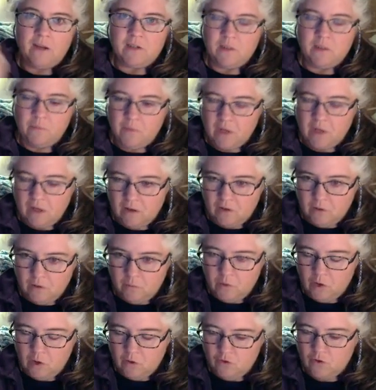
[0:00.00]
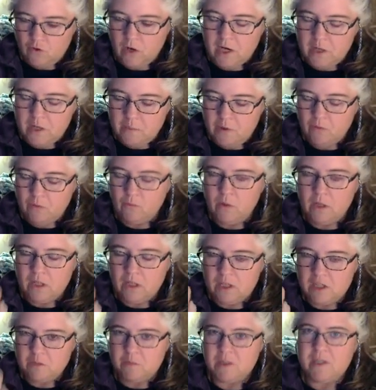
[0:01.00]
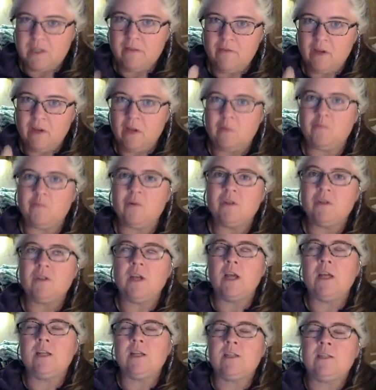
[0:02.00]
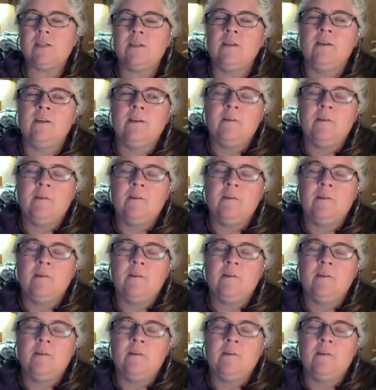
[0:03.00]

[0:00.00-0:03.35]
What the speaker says: Something, you're trying to be really specific and precise.